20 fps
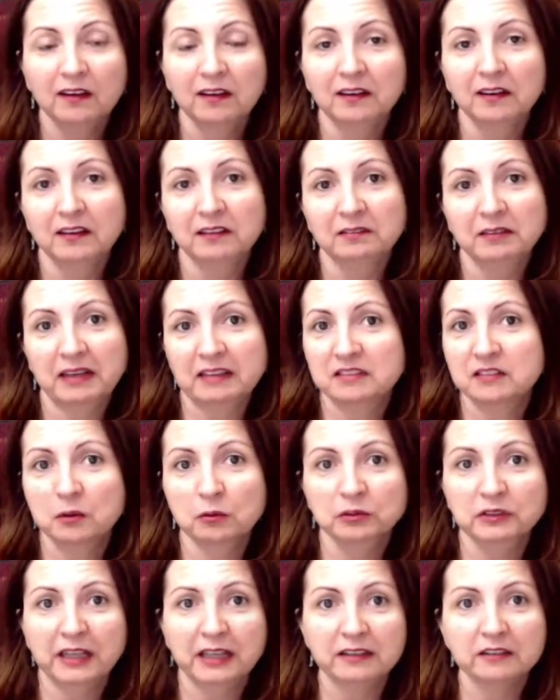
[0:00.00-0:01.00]
It has no
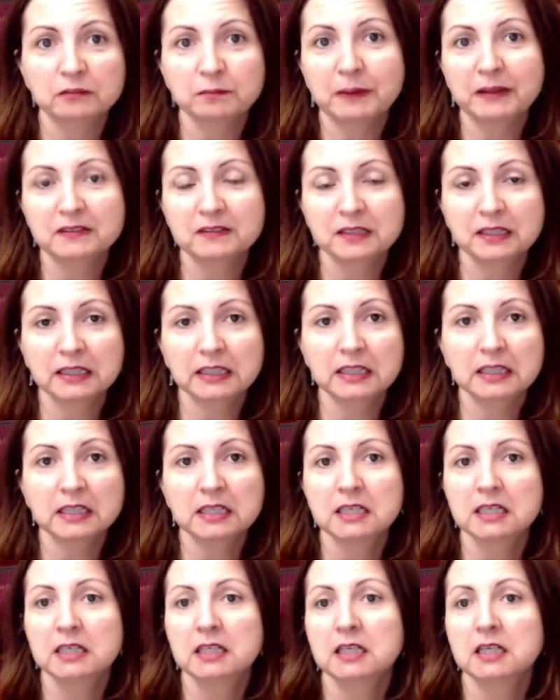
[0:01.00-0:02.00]
taste
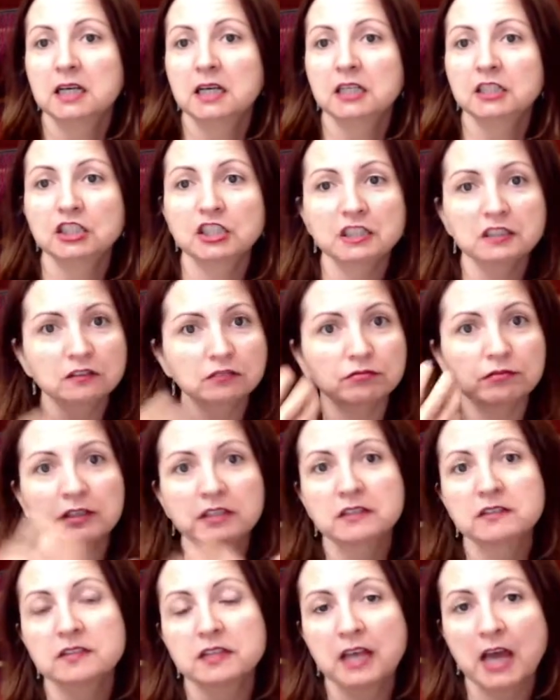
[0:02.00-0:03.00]
basically. And just
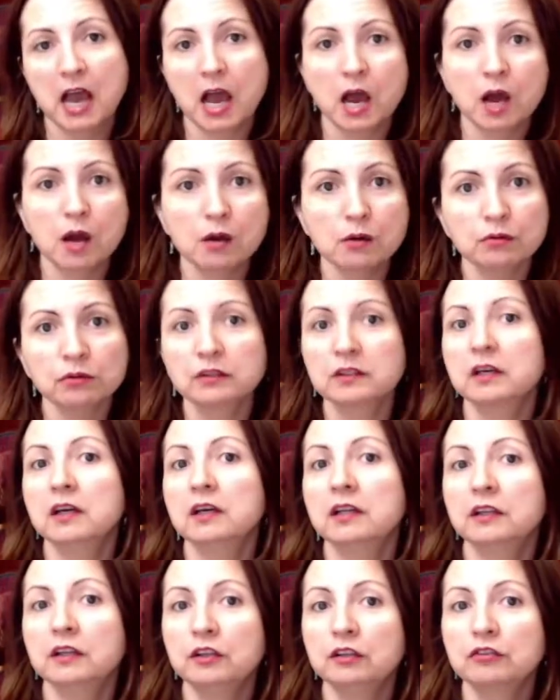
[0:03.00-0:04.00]
rinse it out
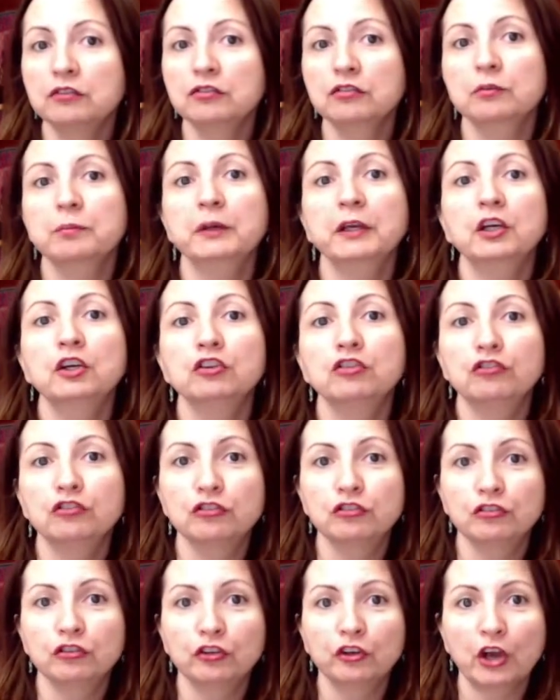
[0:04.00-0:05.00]
and you should be
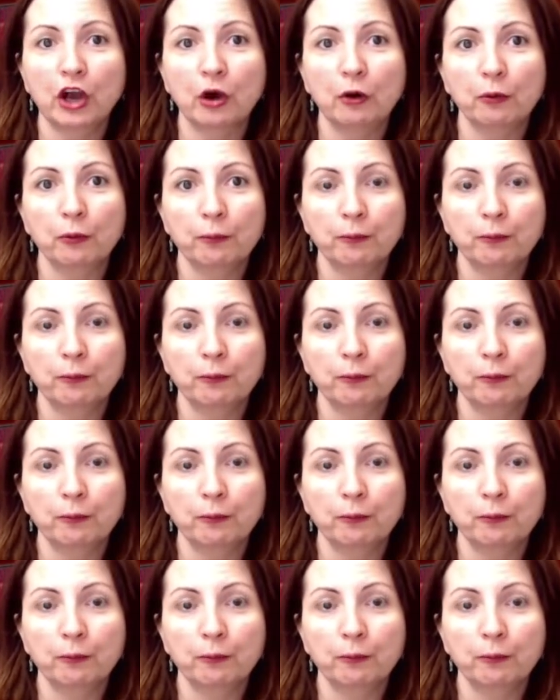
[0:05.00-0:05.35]
good to go.